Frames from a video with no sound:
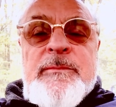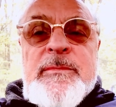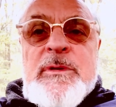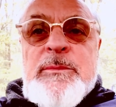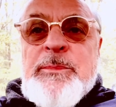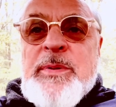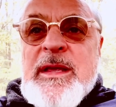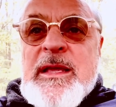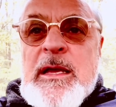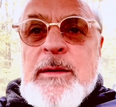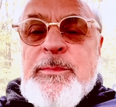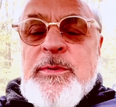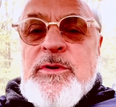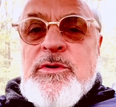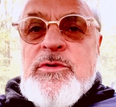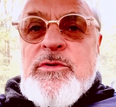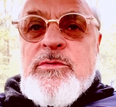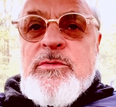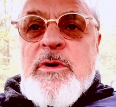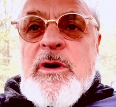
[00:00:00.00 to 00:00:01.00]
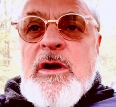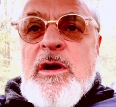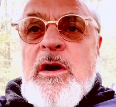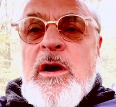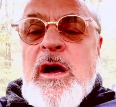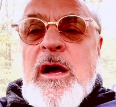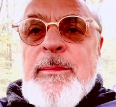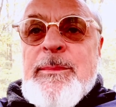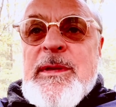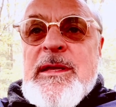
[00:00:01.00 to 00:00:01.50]
pick up a new
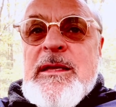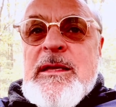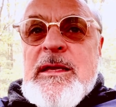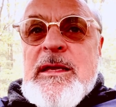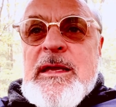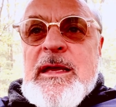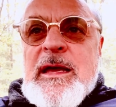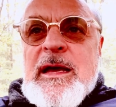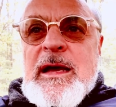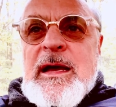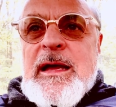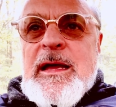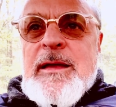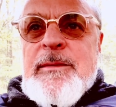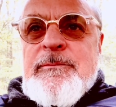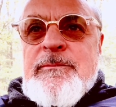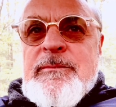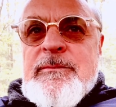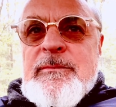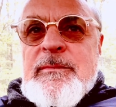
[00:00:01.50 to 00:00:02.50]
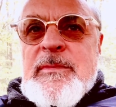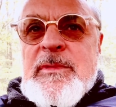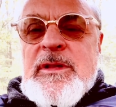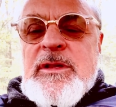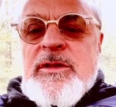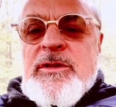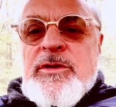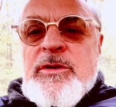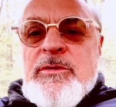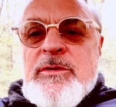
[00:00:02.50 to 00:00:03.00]
hobby.
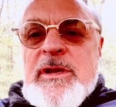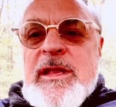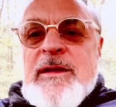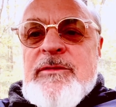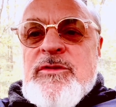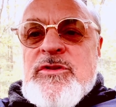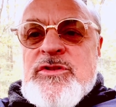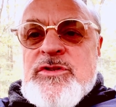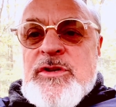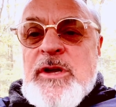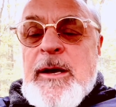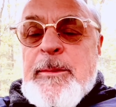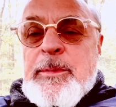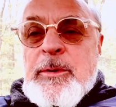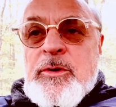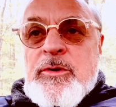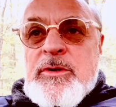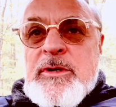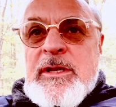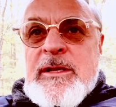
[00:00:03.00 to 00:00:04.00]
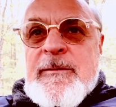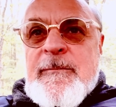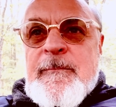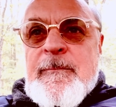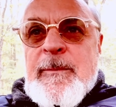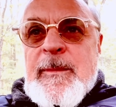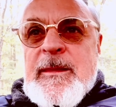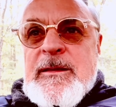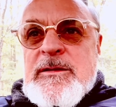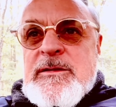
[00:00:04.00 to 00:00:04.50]
Don't ever stop learning.
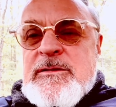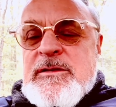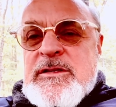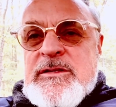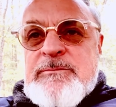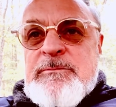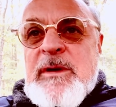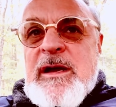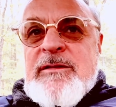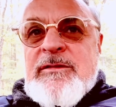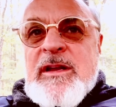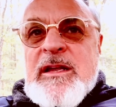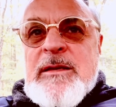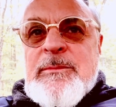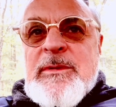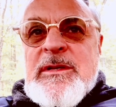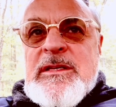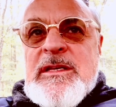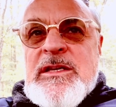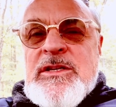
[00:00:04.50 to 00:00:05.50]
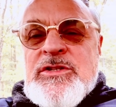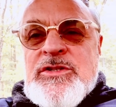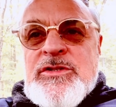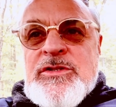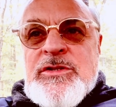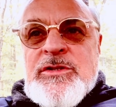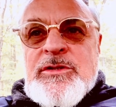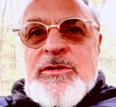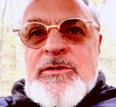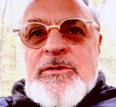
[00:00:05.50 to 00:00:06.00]
That's just my recommendation
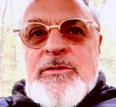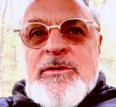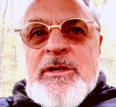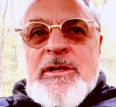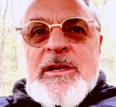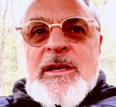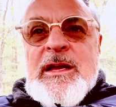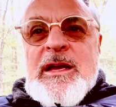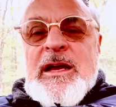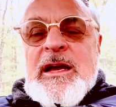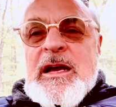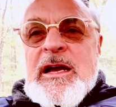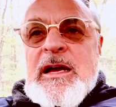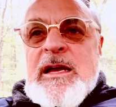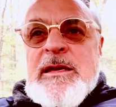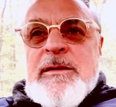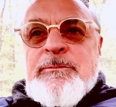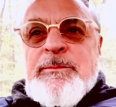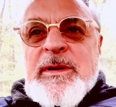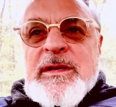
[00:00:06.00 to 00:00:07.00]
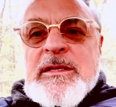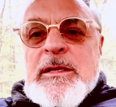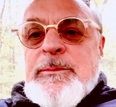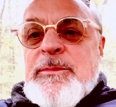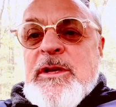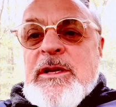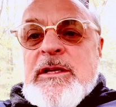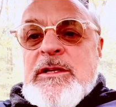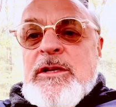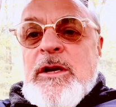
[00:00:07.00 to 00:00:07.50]
to you. I picked up
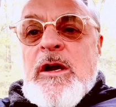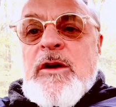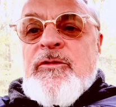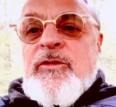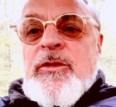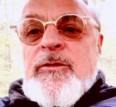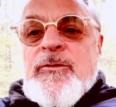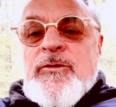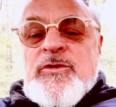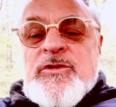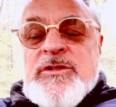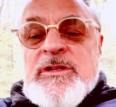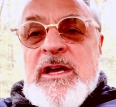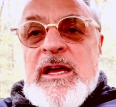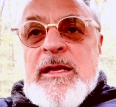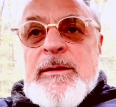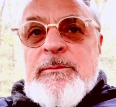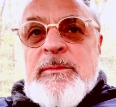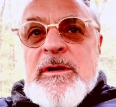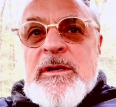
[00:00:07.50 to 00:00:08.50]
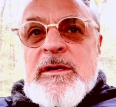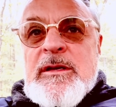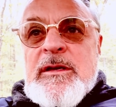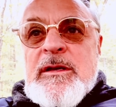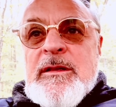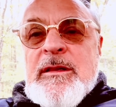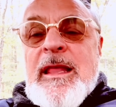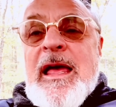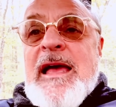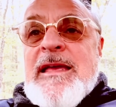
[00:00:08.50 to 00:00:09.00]
the guitar for the first time
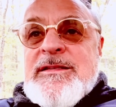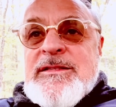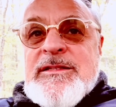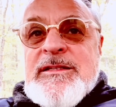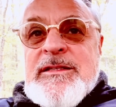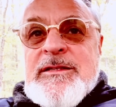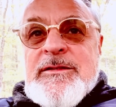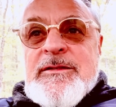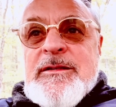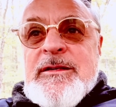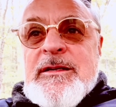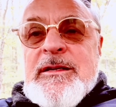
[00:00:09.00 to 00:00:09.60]
last year,